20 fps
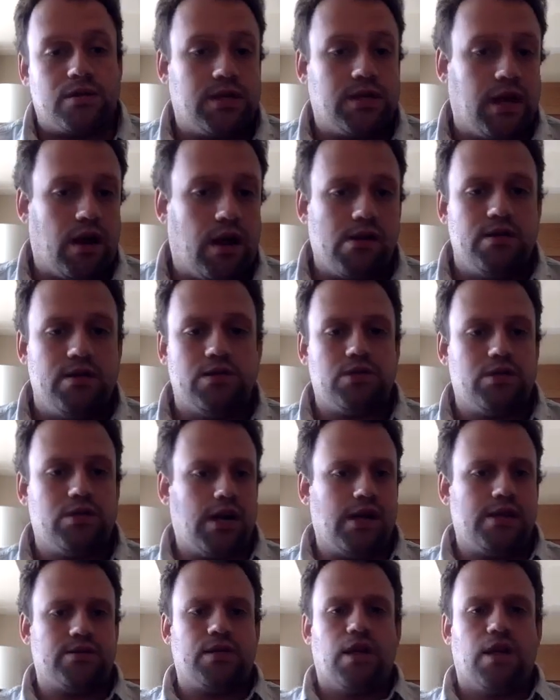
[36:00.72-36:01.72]
here, is
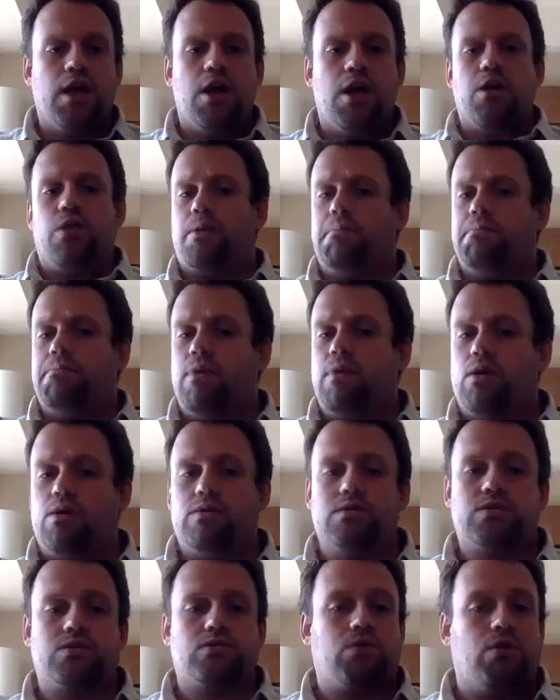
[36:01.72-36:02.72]
just the
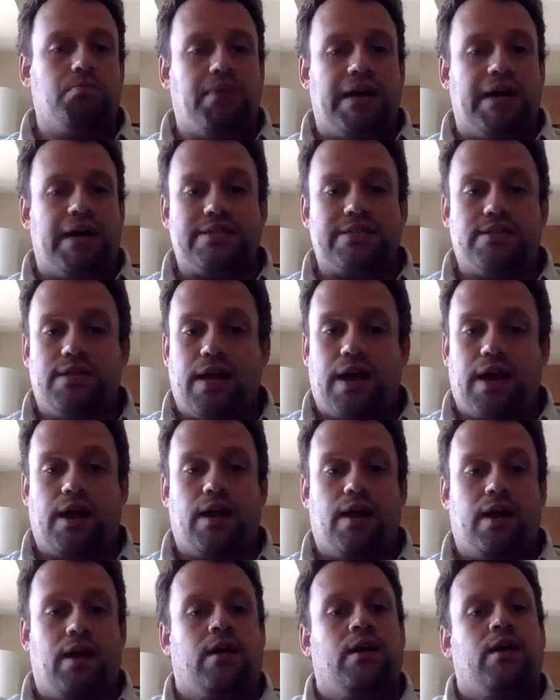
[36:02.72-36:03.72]
most robust
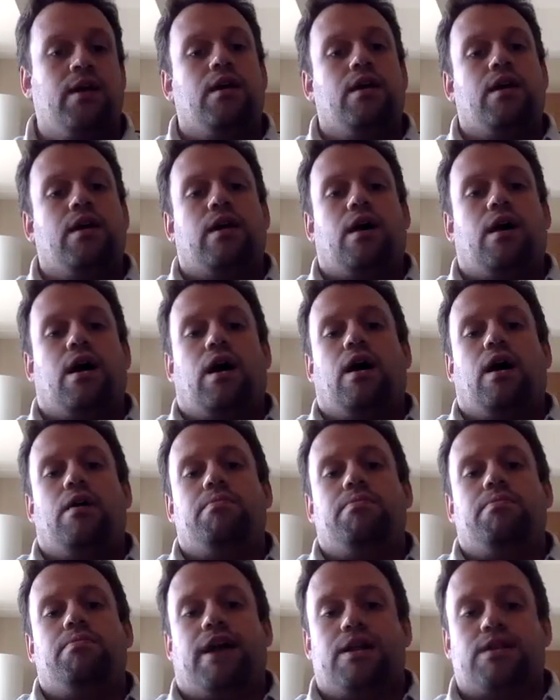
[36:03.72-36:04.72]
data
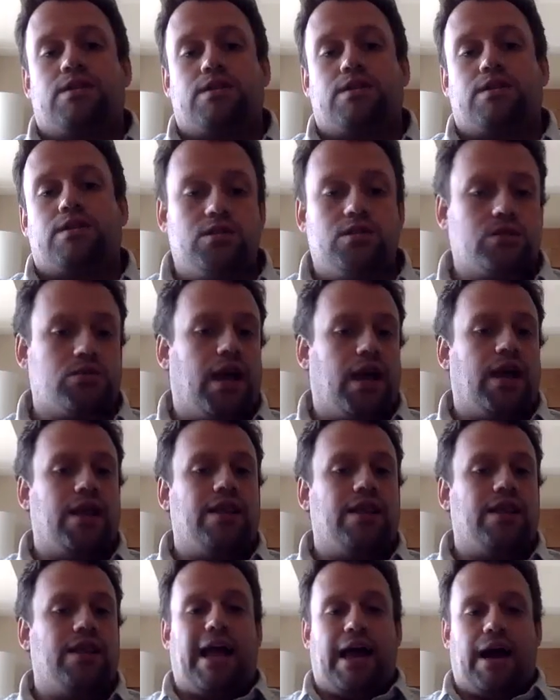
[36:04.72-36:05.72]
that's
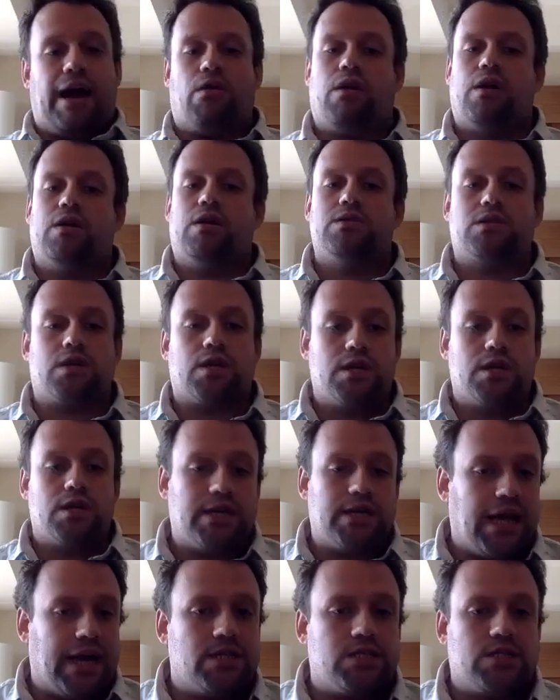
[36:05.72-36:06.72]
constrained in our
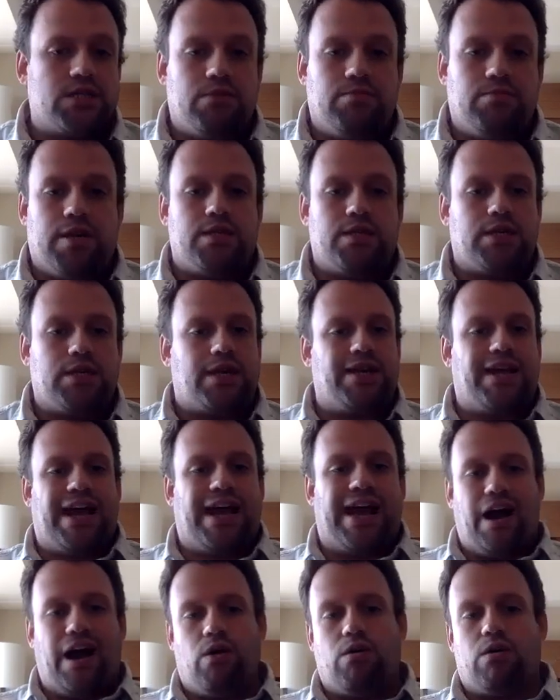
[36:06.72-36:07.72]
uncertainty estimates and
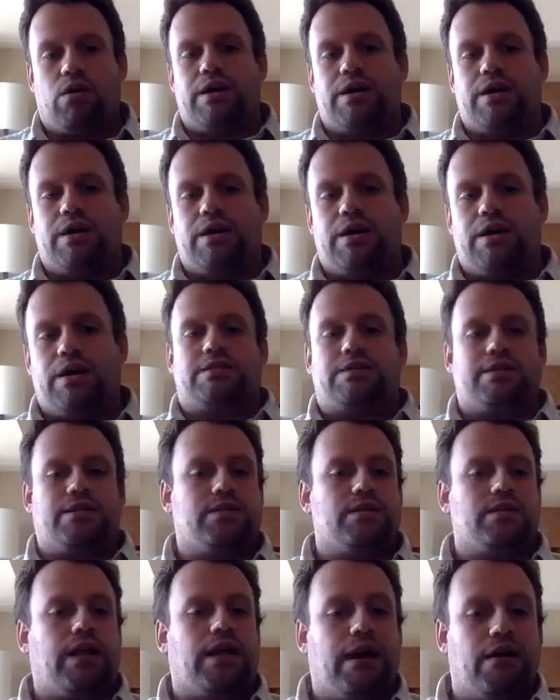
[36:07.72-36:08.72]
our
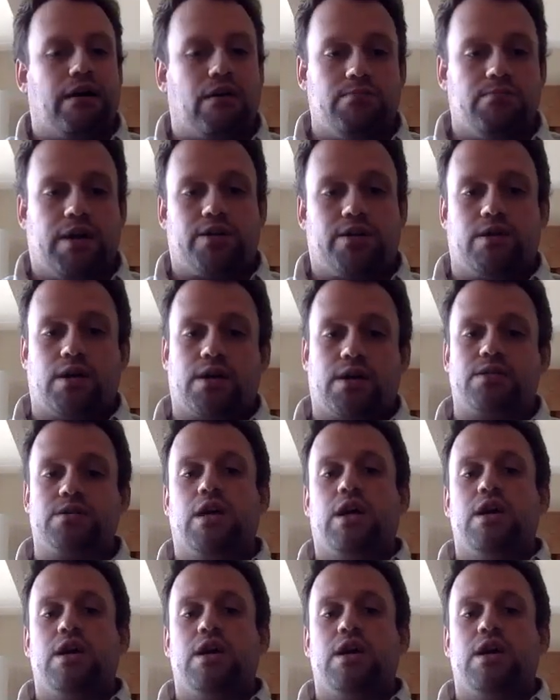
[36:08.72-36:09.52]
indices and our metrics,